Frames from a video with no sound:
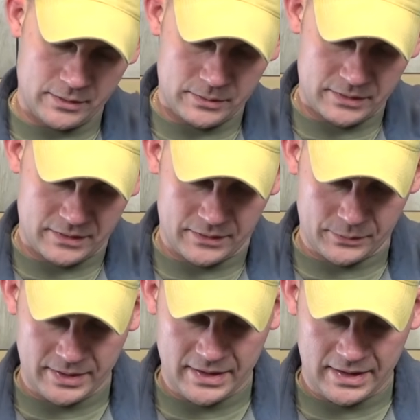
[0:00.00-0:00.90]
grills, the
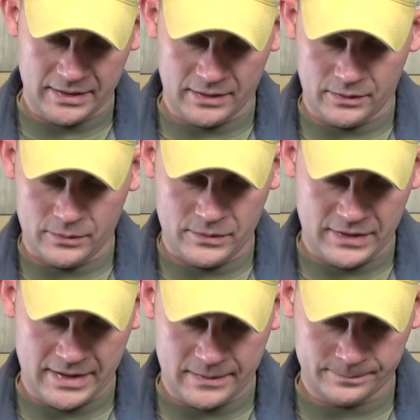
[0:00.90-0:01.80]
390
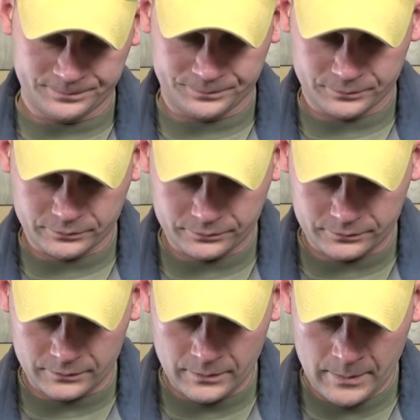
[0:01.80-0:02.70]
U's now.
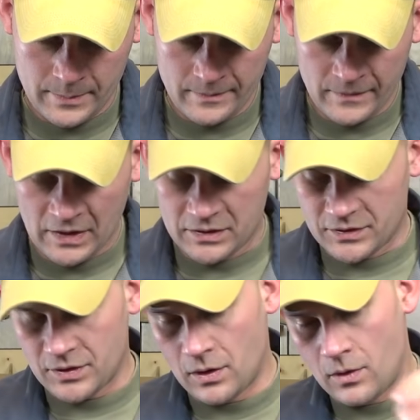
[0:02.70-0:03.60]

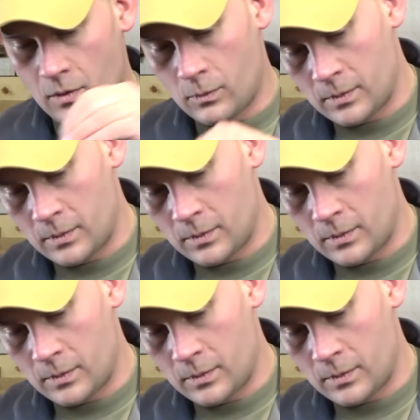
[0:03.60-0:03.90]
Just all